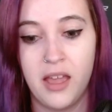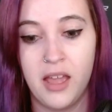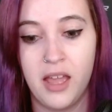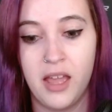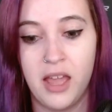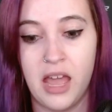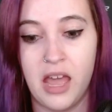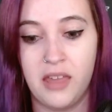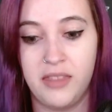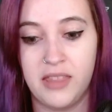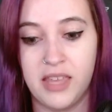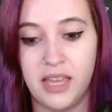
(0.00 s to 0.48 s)

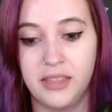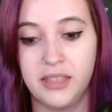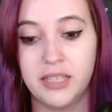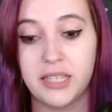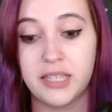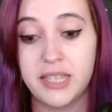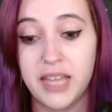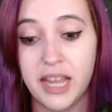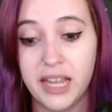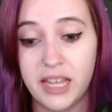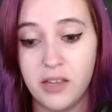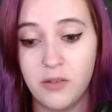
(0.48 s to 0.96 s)
And then the
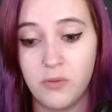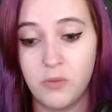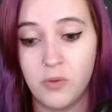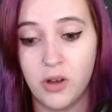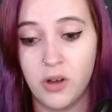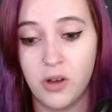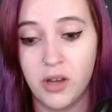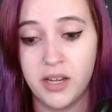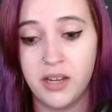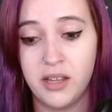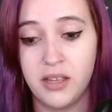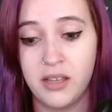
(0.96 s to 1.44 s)
second
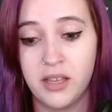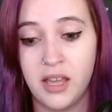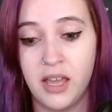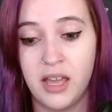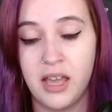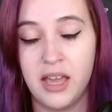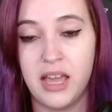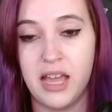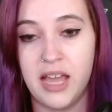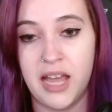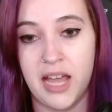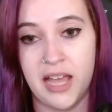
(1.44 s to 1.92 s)
one,
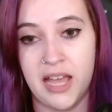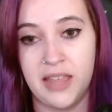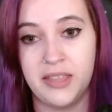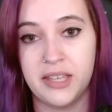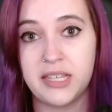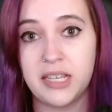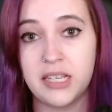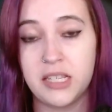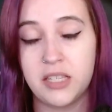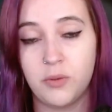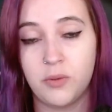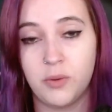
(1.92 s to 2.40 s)
and
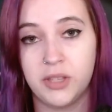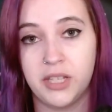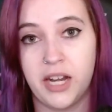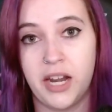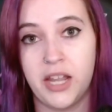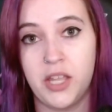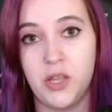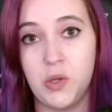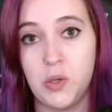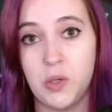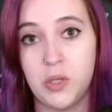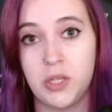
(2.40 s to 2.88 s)
this is the one that I
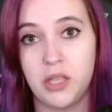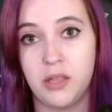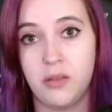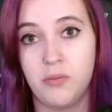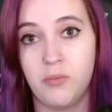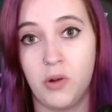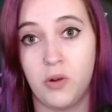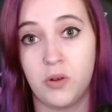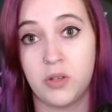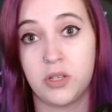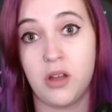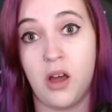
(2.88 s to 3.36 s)
use the
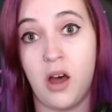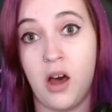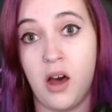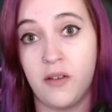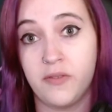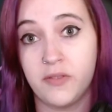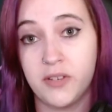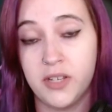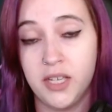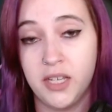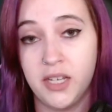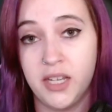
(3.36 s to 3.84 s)
most
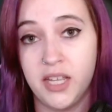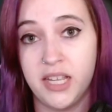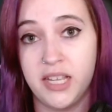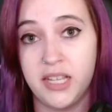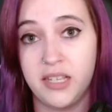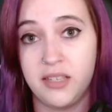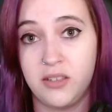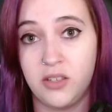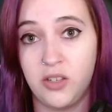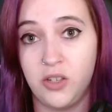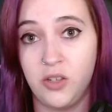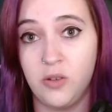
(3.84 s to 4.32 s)
often,
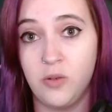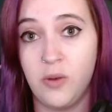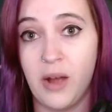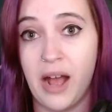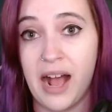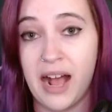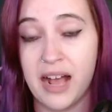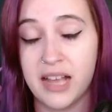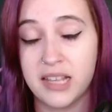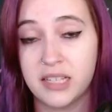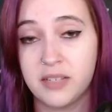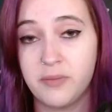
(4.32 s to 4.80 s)
is to
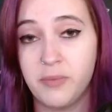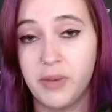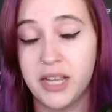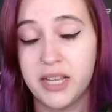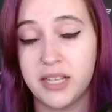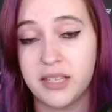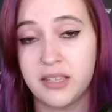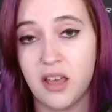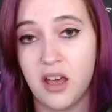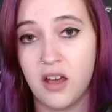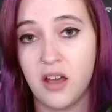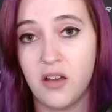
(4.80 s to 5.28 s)
ask
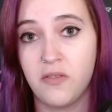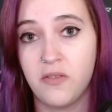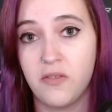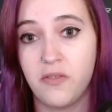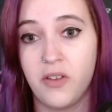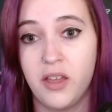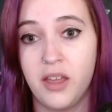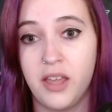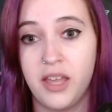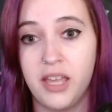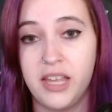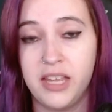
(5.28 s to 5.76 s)
myself,
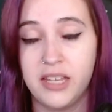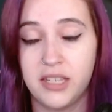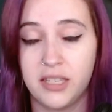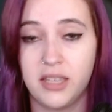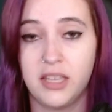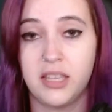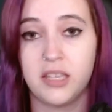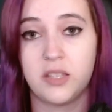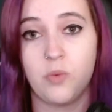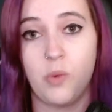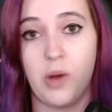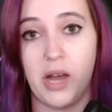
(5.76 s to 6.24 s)
is
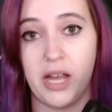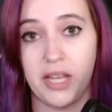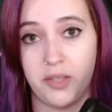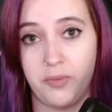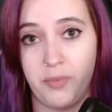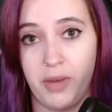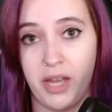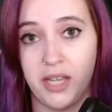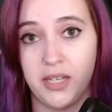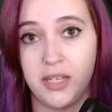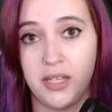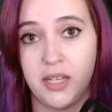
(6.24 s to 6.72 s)
this wise
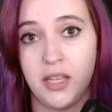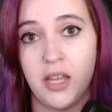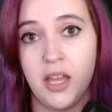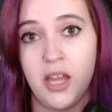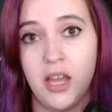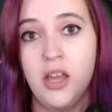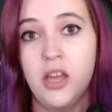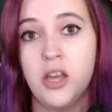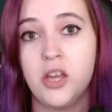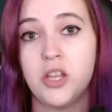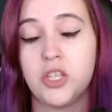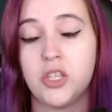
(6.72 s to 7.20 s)
mind?
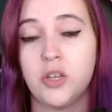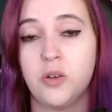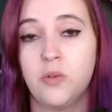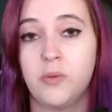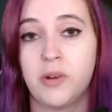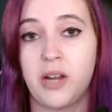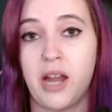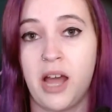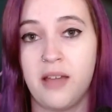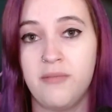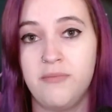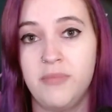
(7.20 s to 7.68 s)
So
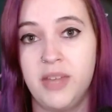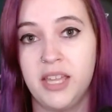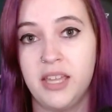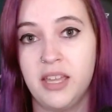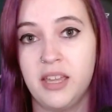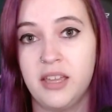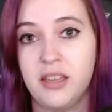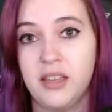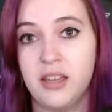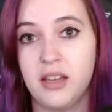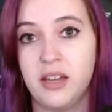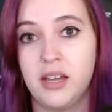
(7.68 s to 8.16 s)
when I'm
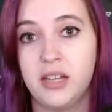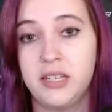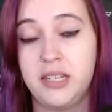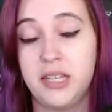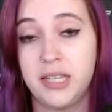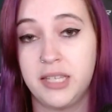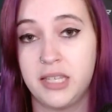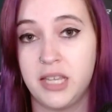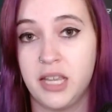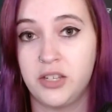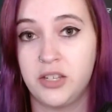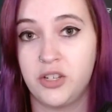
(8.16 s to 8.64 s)
making a
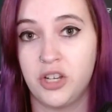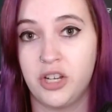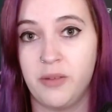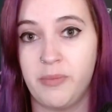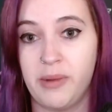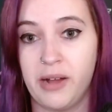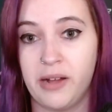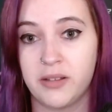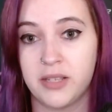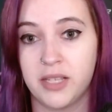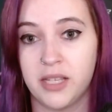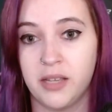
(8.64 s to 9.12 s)
decision
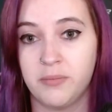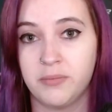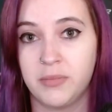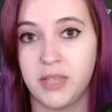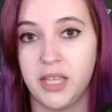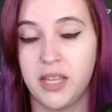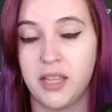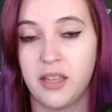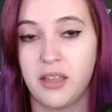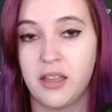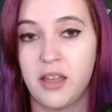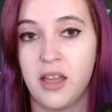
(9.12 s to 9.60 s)
about
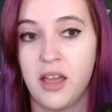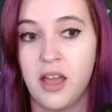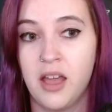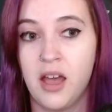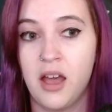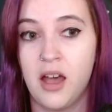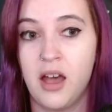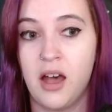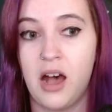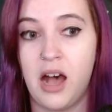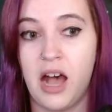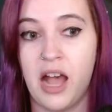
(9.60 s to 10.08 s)
something,
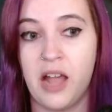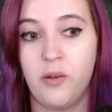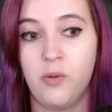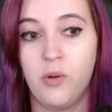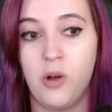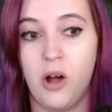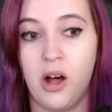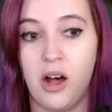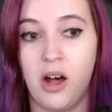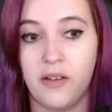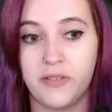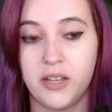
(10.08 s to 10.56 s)
I
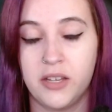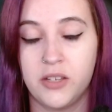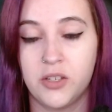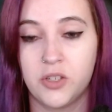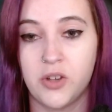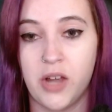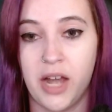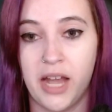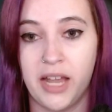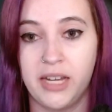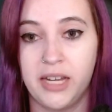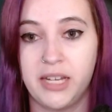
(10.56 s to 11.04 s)
will often
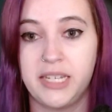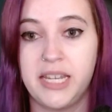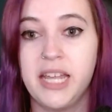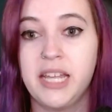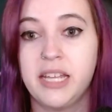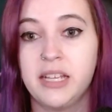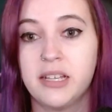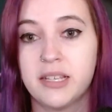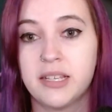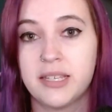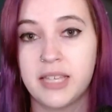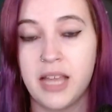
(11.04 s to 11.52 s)
try to
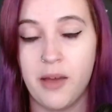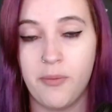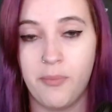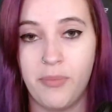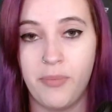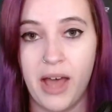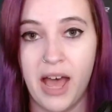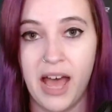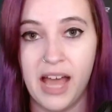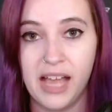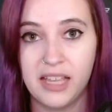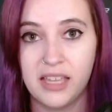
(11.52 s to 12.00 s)
take a step
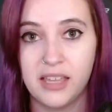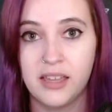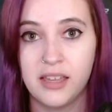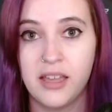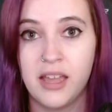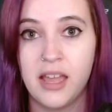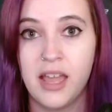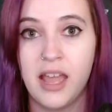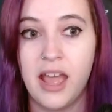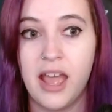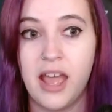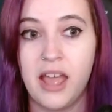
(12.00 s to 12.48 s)
back
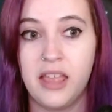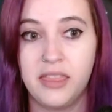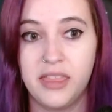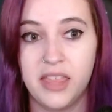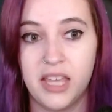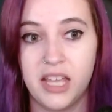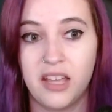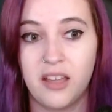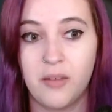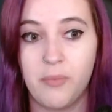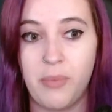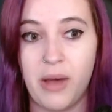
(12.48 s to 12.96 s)
and
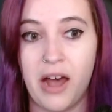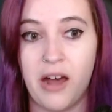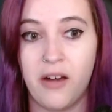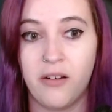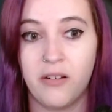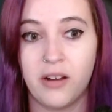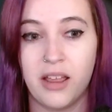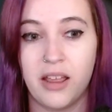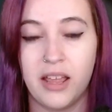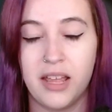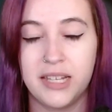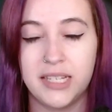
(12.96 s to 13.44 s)
think
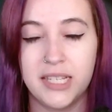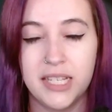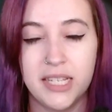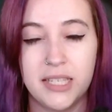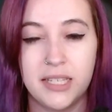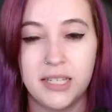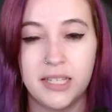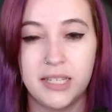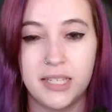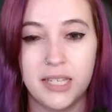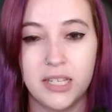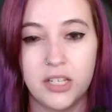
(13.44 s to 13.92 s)
about, is this
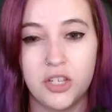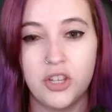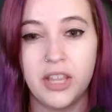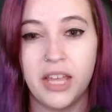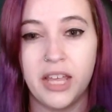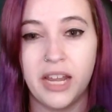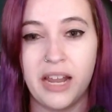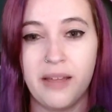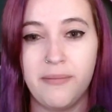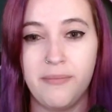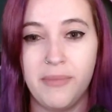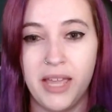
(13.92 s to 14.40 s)
decision
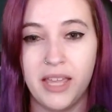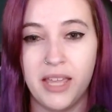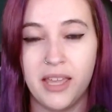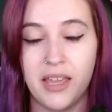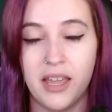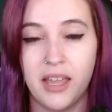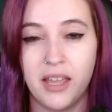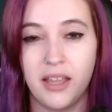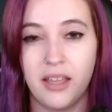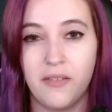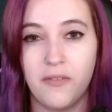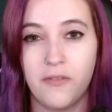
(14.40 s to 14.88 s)
that I'm
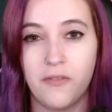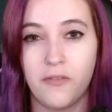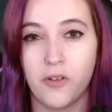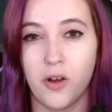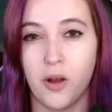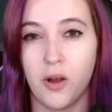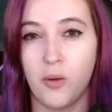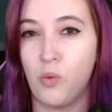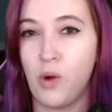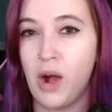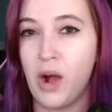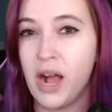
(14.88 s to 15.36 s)
making
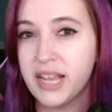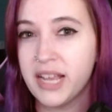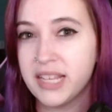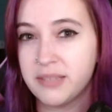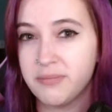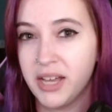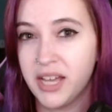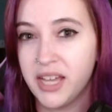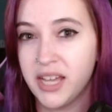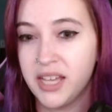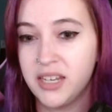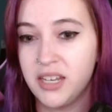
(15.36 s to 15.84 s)
from wise
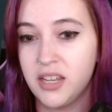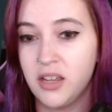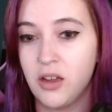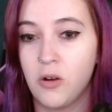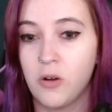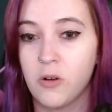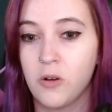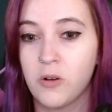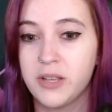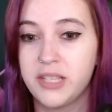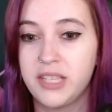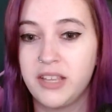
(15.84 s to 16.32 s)
mind
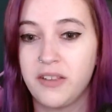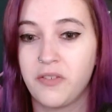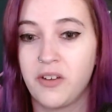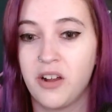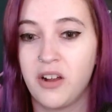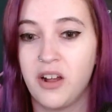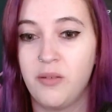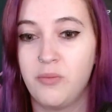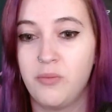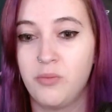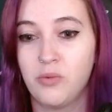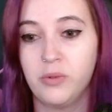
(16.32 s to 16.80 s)
or is it
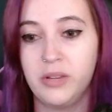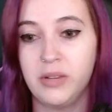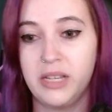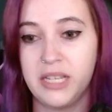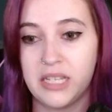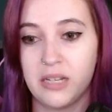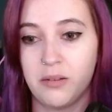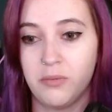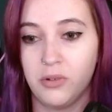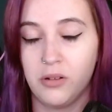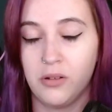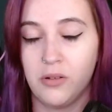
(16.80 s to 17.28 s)
from
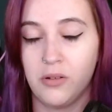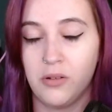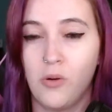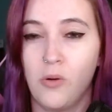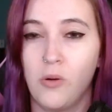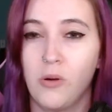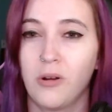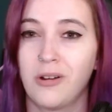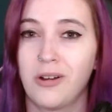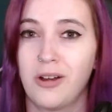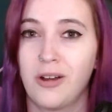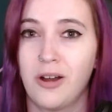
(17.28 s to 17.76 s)
reasonable
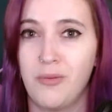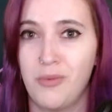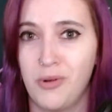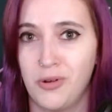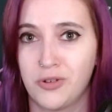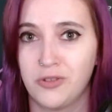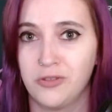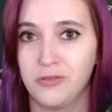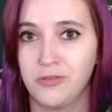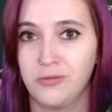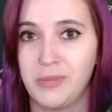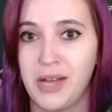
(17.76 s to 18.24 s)
or
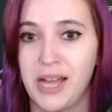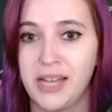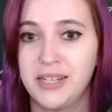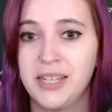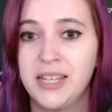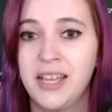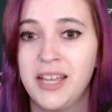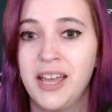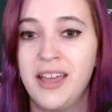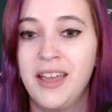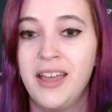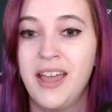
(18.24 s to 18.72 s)
emotional
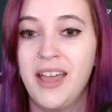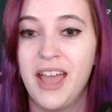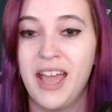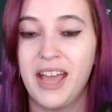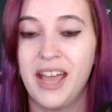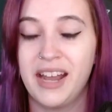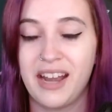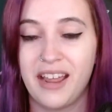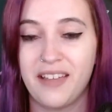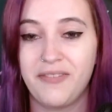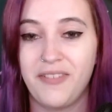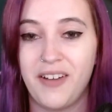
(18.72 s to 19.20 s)
mind?
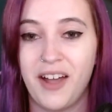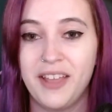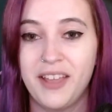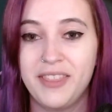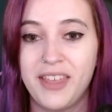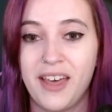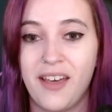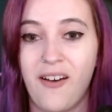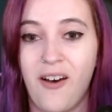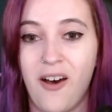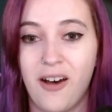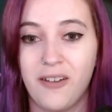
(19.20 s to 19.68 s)
And I find
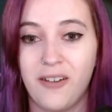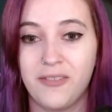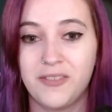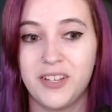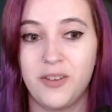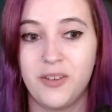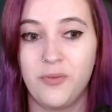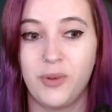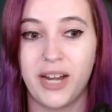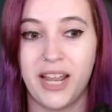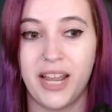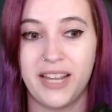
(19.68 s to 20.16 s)
that
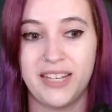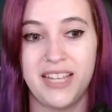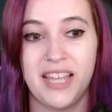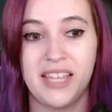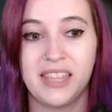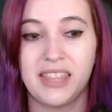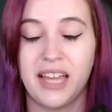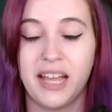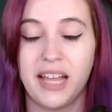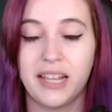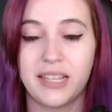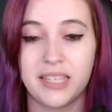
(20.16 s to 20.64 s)
often when I
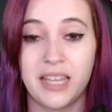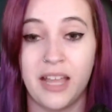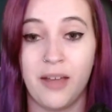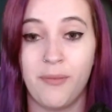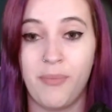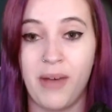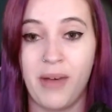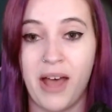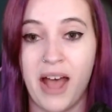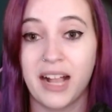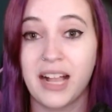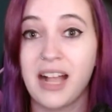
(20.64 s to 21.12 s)
take that
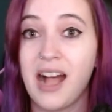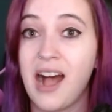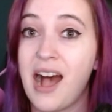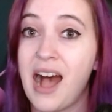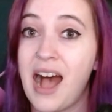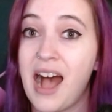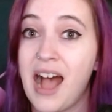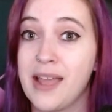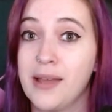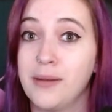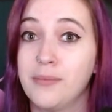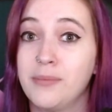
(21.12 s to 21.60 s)
step back,
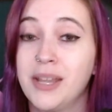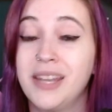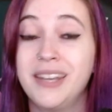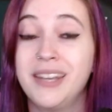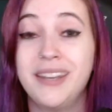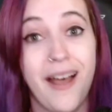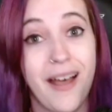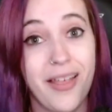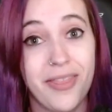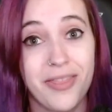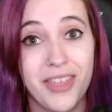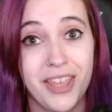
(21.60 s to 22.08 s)
I am
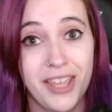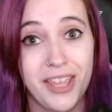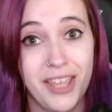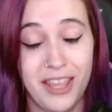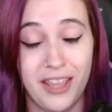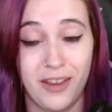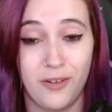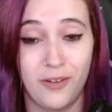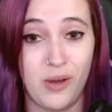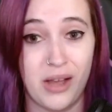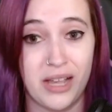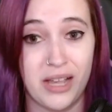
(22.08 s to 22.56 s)
not
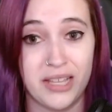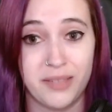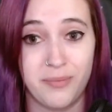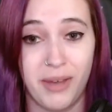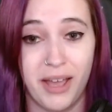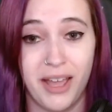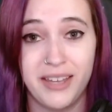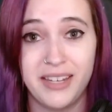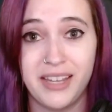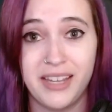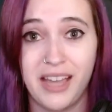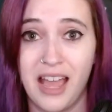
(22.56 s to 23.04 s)
thinking in wise
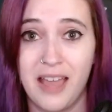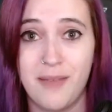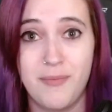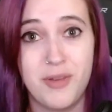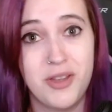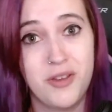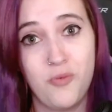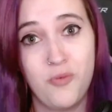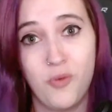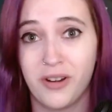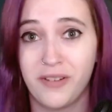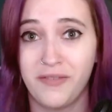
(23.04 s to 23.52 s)
mind. I am
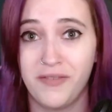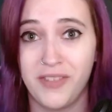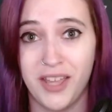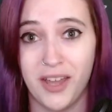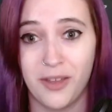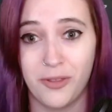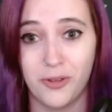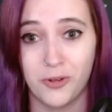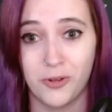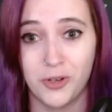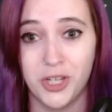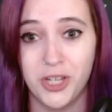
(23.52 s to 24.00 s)
in one of the
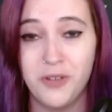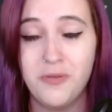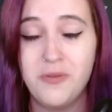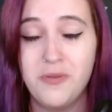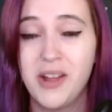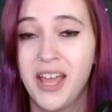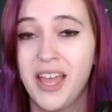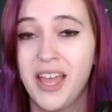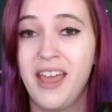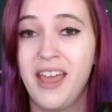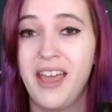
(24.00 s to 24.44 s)
other two.